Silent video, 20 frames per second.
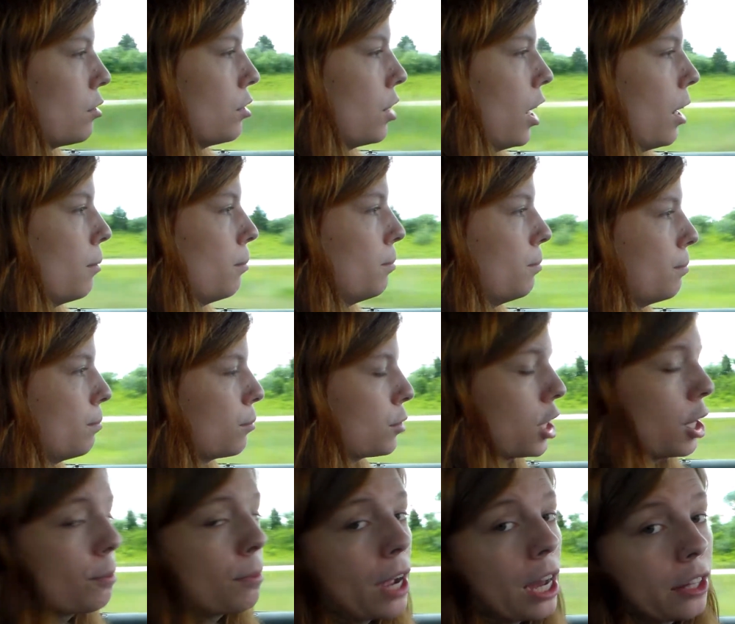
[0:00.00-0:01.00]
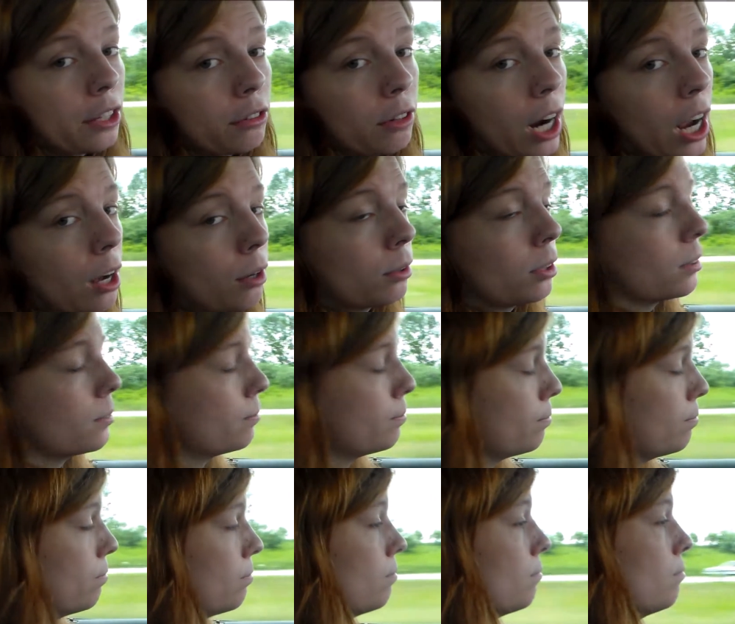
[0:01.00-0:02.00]
So yeah, sleeping on the ground
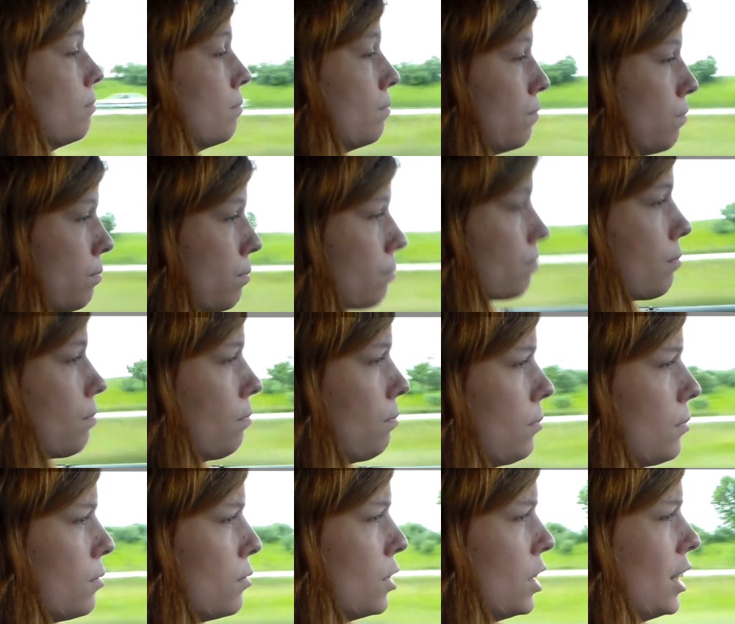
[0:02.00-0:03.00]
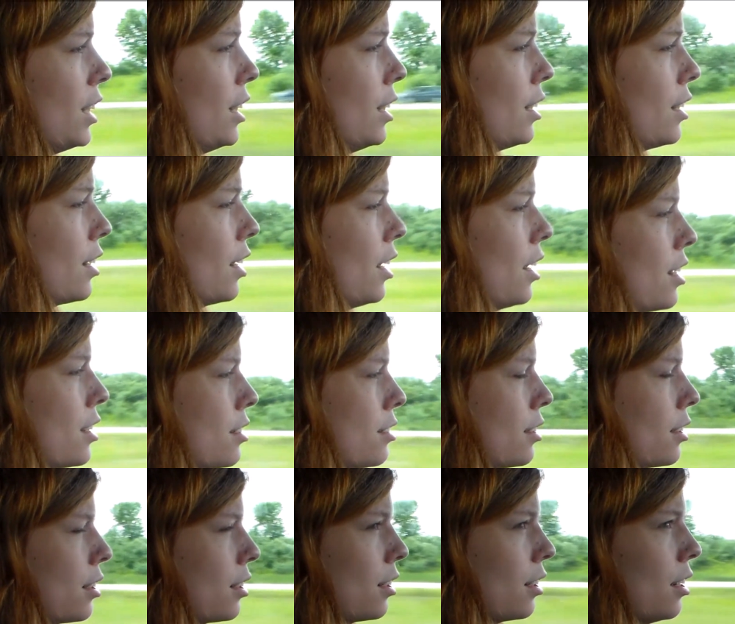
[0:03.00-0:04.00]
because
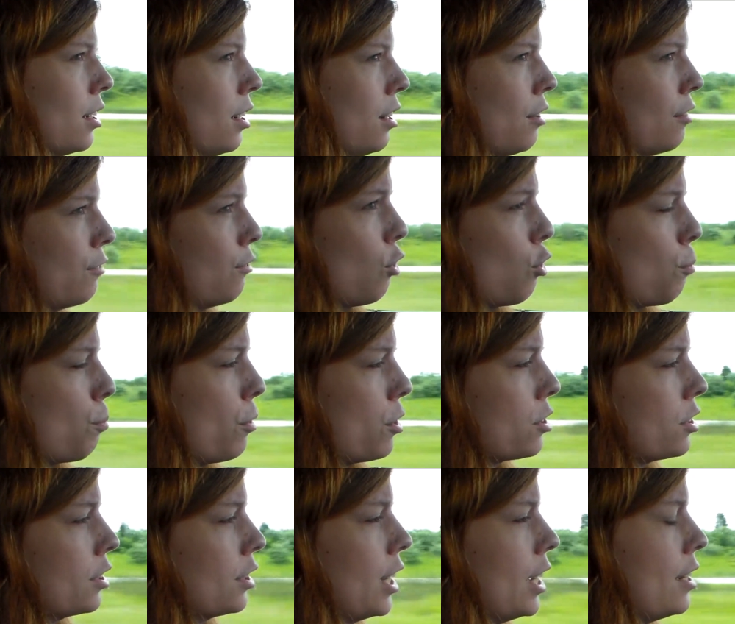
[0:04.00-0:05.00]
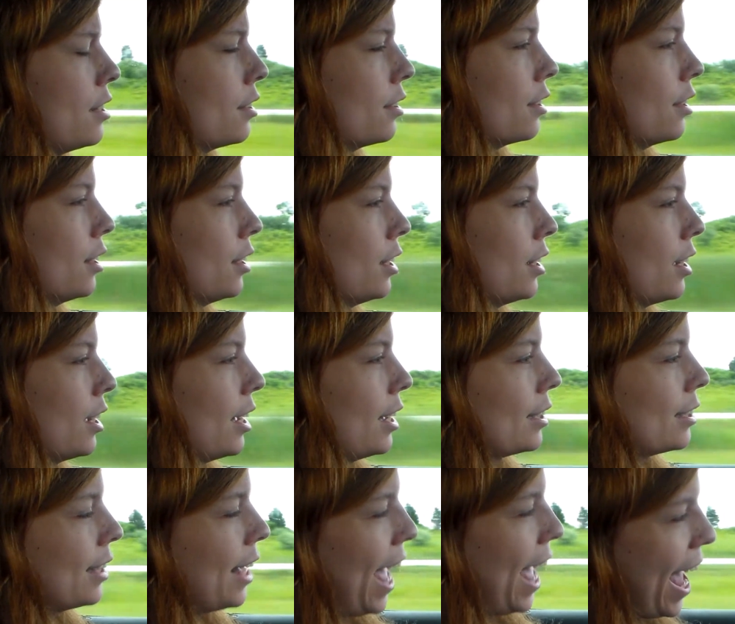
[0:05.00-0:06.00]
the 4-person tent
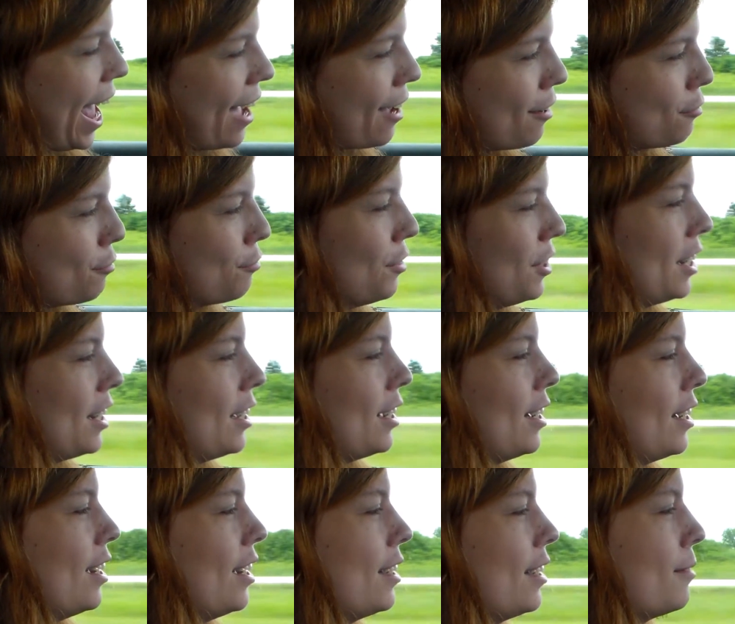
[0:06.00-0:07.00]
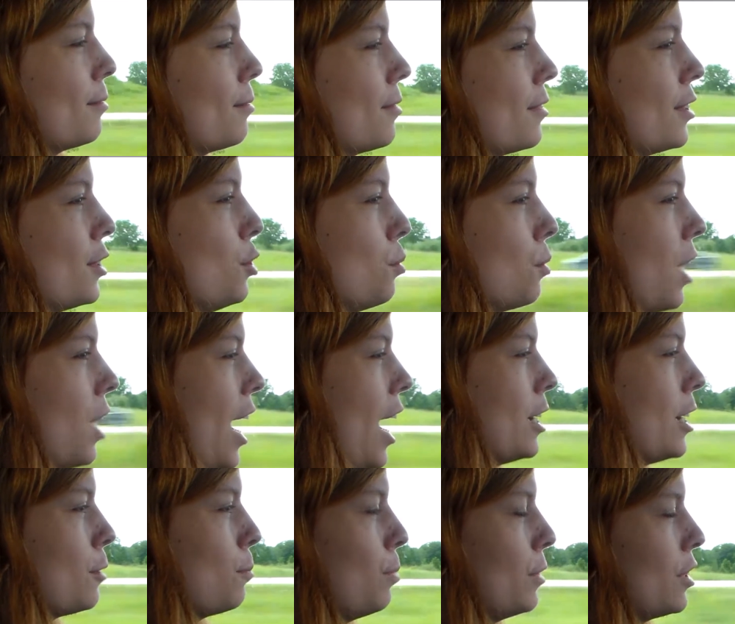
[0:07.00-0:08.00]
can fit 2
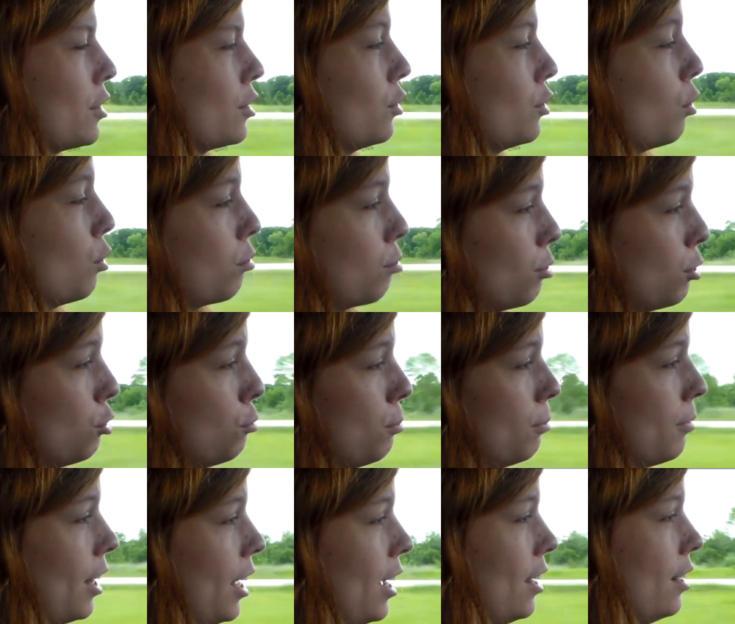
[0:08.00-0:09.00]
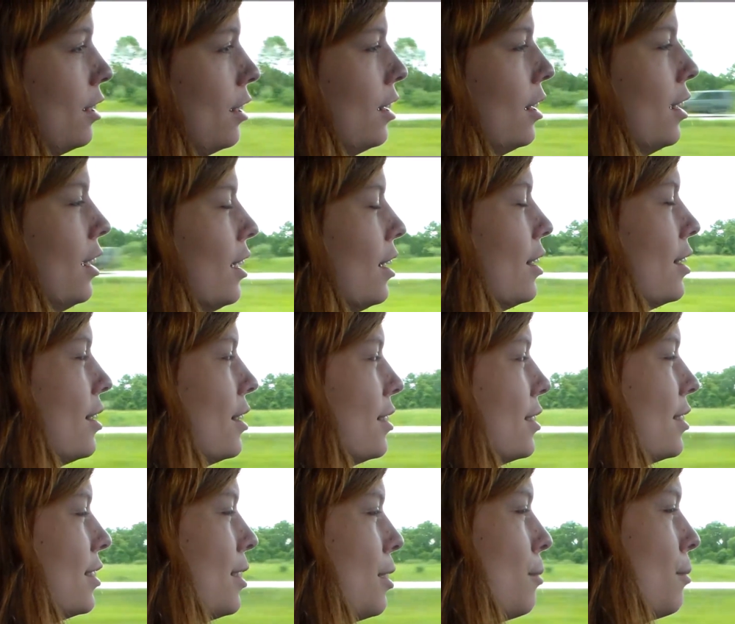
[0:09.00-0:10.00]
cots, but there's no room then.
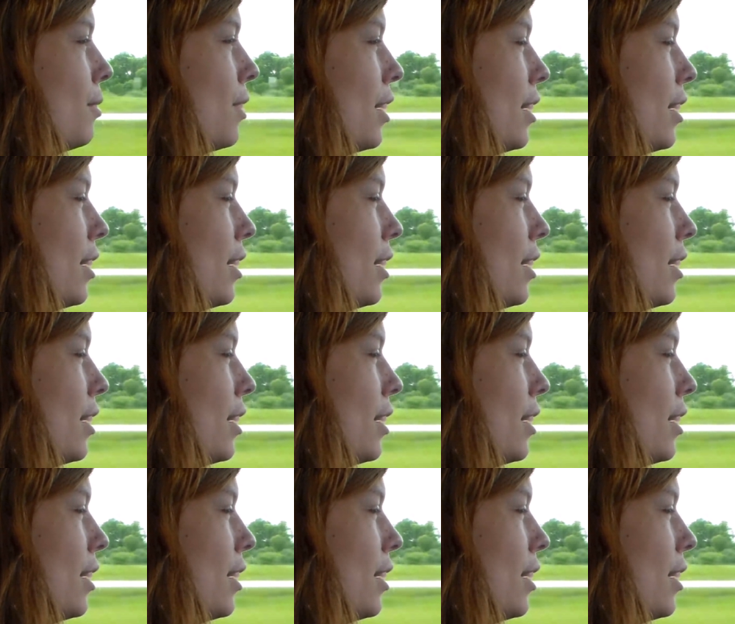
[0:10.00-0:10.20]
See,